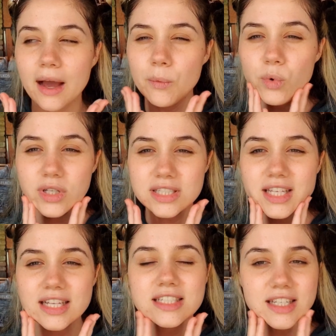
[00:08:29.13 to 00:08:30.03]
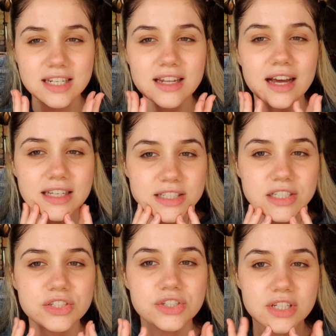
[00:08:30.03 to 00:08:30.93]
I would say it's the
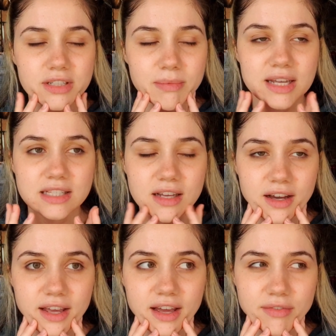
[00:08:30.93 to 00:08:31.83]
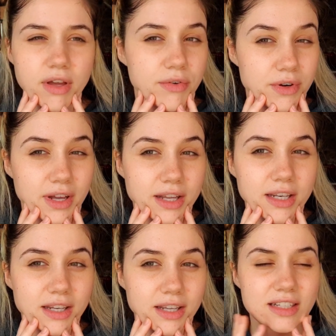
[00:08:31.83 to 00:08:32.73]
nicest sheet mask I have ever
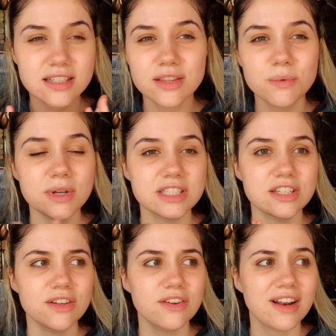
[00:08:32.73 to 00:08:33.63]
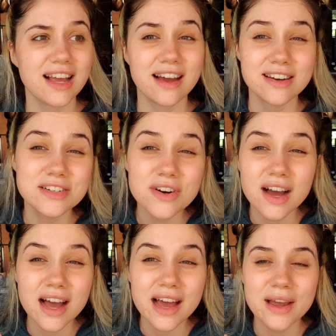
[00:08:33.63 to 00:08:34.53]
done. Because other ones, you know, they're like kind of
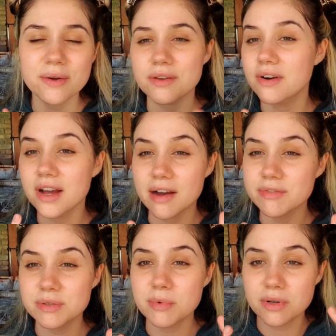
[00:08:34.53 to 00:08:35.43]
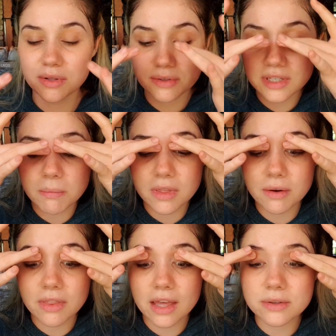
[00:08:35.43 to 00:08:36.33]
dry or they're uncomfortable or
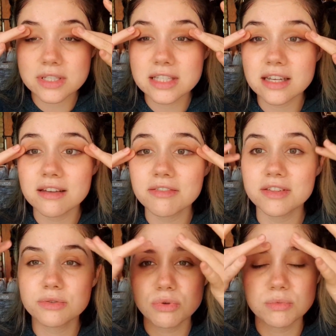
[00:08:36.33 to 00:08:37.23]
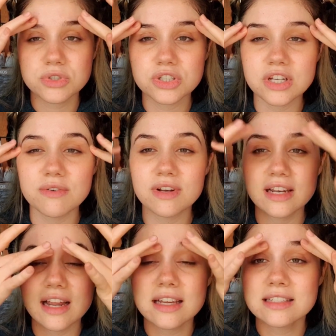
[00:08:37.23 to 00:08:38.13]
something or they go stiff. This one was just
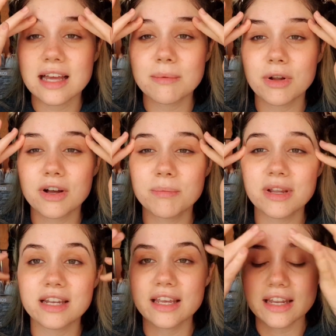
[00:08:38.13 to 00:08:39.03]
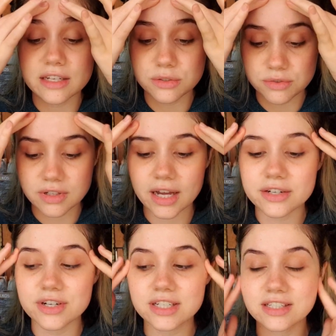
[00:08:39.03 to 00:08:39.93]
generally nice. I'm not complaining and I do feel
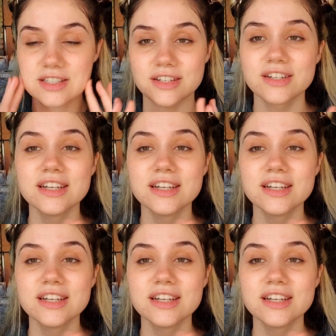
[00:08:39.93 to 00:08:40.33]
hydrated, so.